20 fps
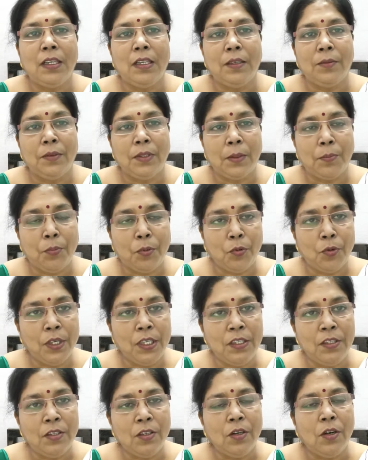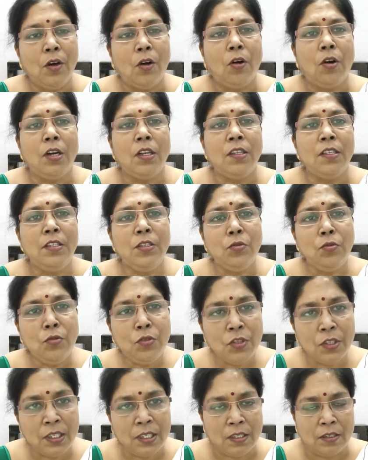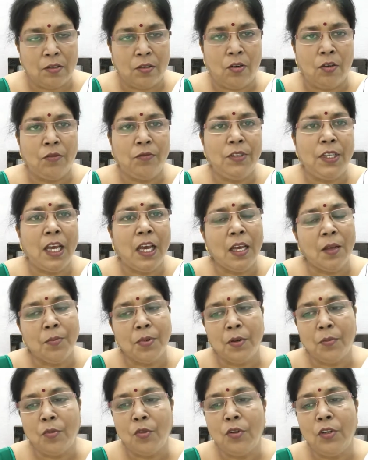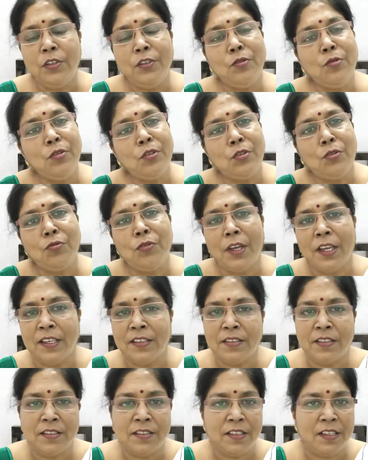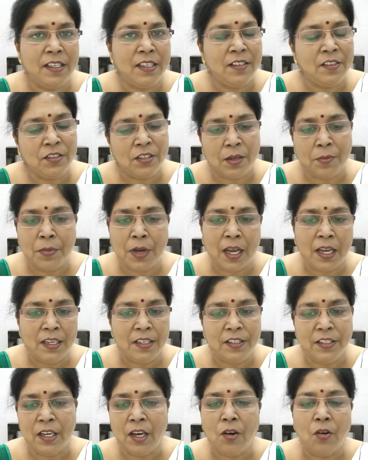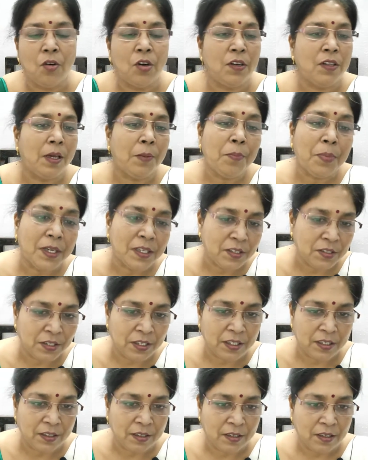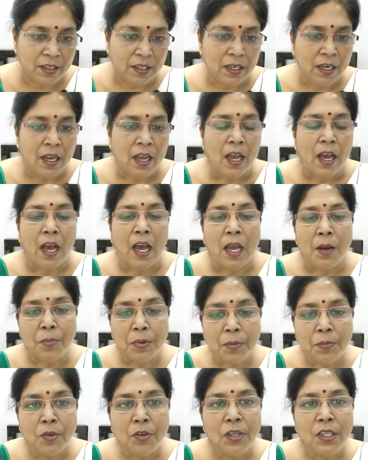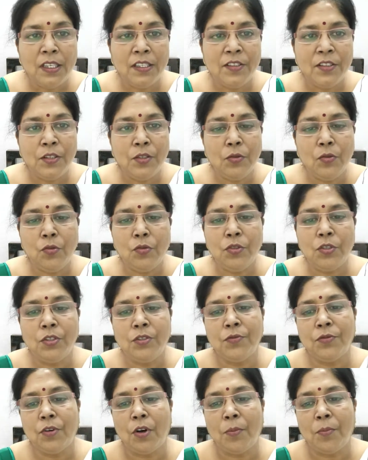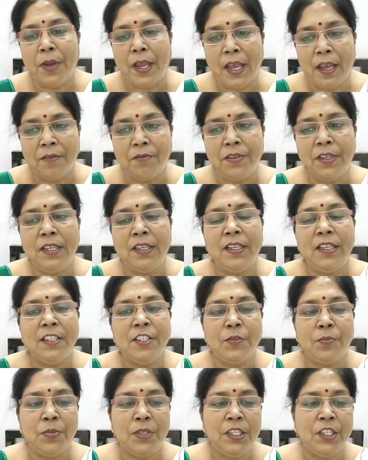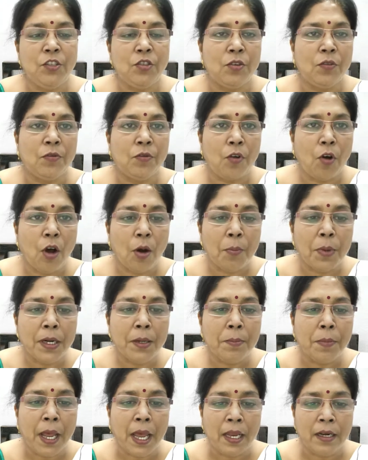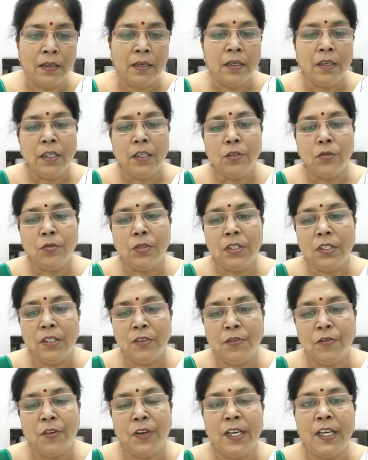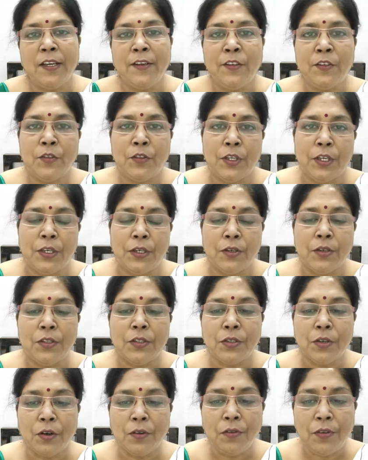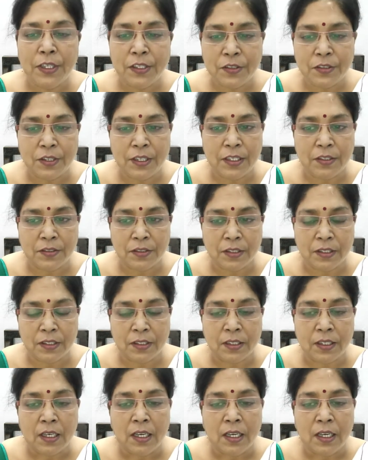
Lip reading: the poet or the user of the hyperbole used to exaggerate some idea or the person. Hyperbole is used from everyday speech of common man to the different genres of literature.